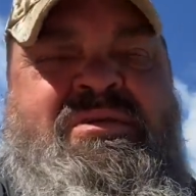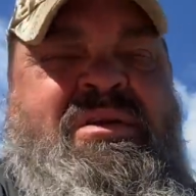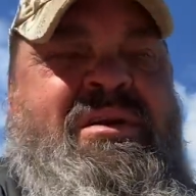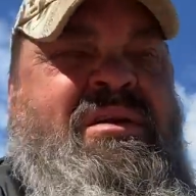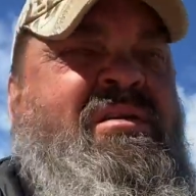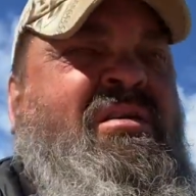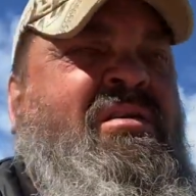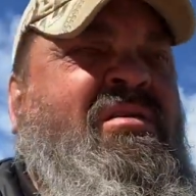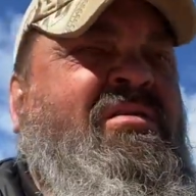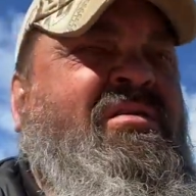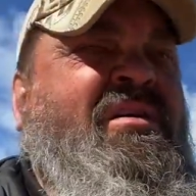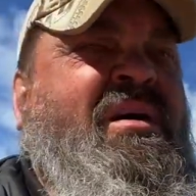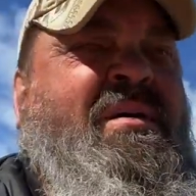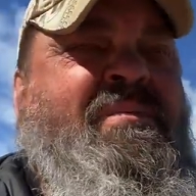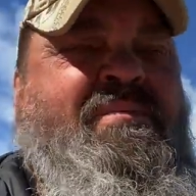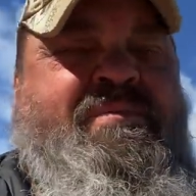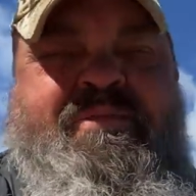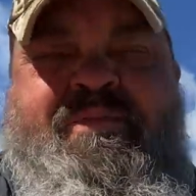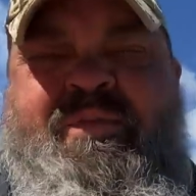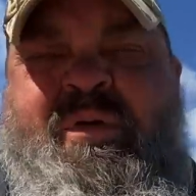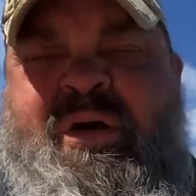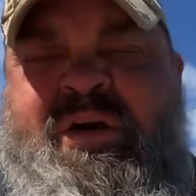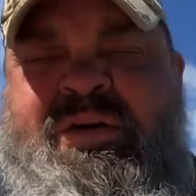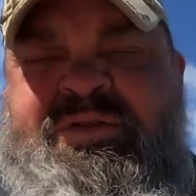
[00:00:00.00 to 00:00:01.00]
they call that
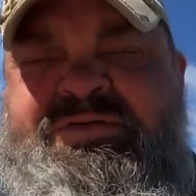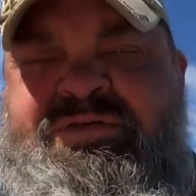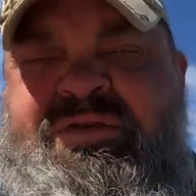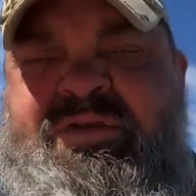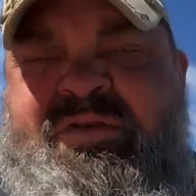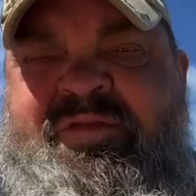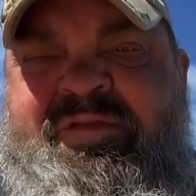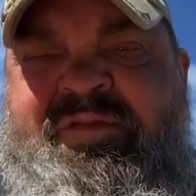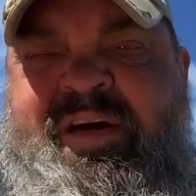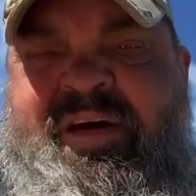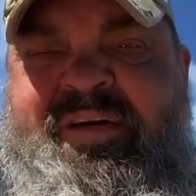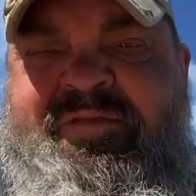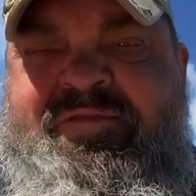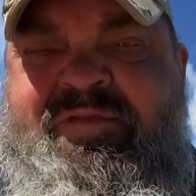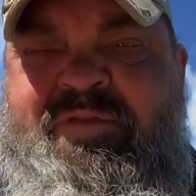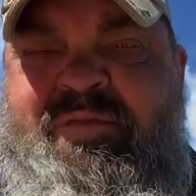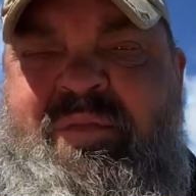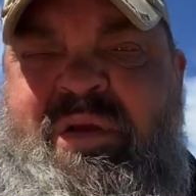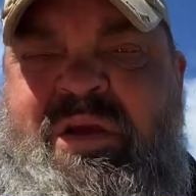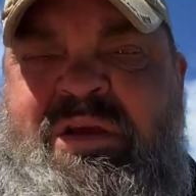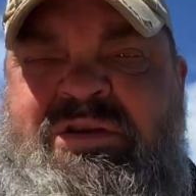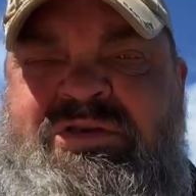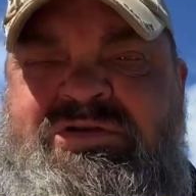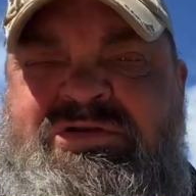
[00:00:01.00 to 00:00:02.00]
positive
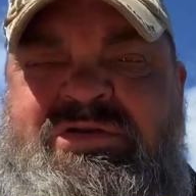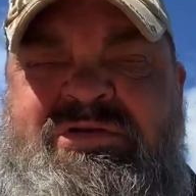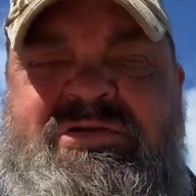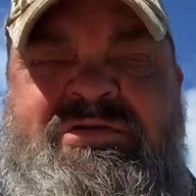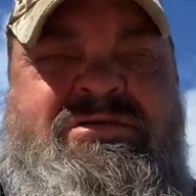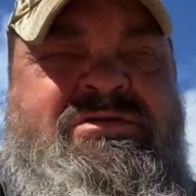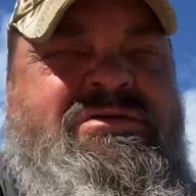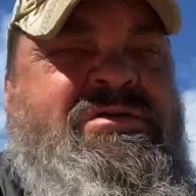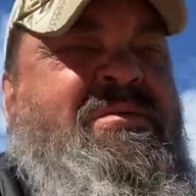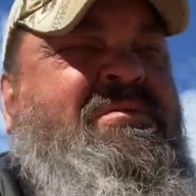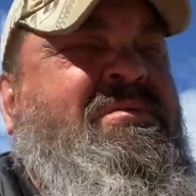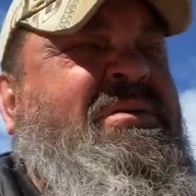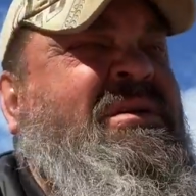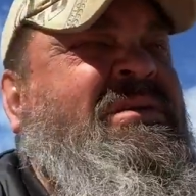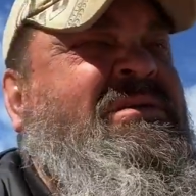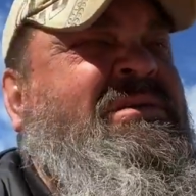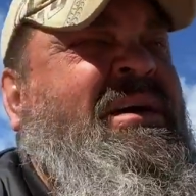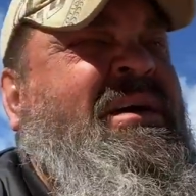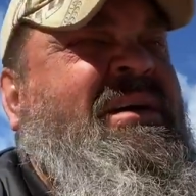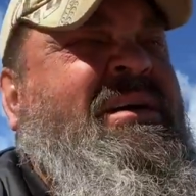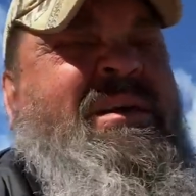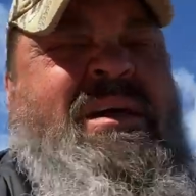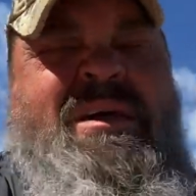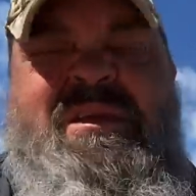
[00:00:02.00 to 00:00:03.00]
affirmation or something like
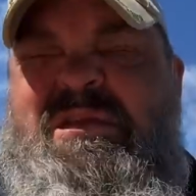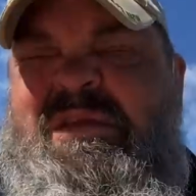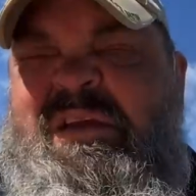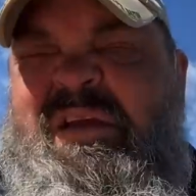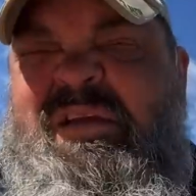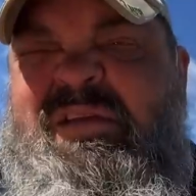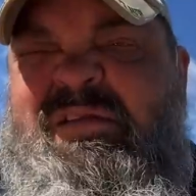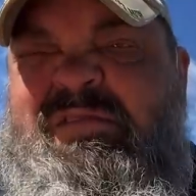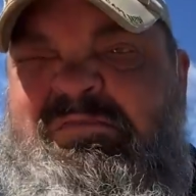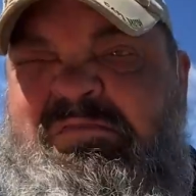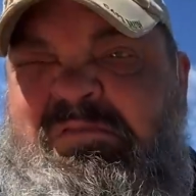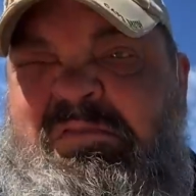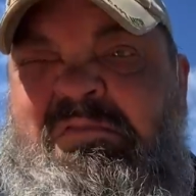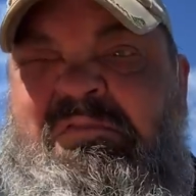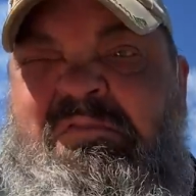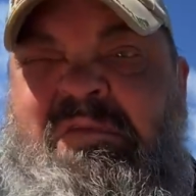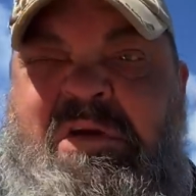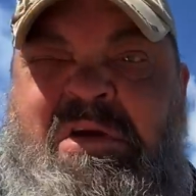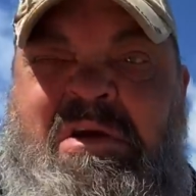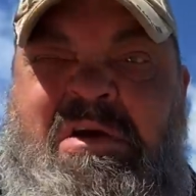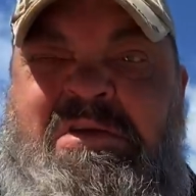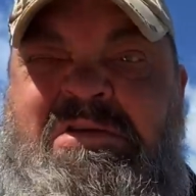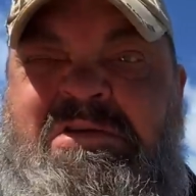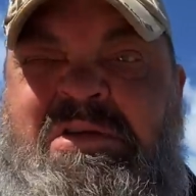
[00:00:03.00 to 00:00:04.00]
that, I think, if I
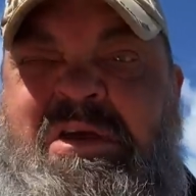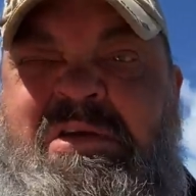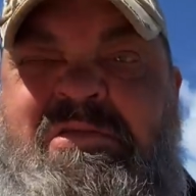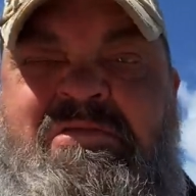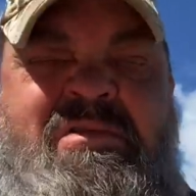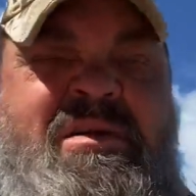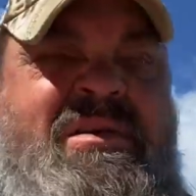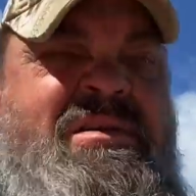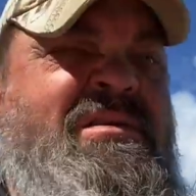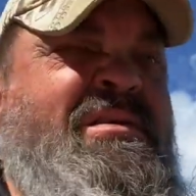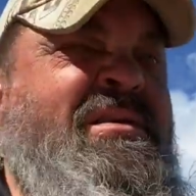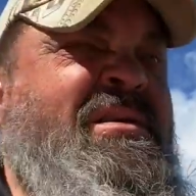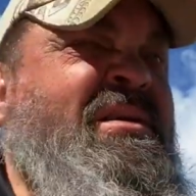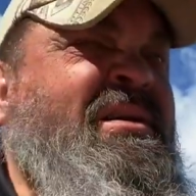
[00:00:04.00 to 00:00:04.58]
got that right.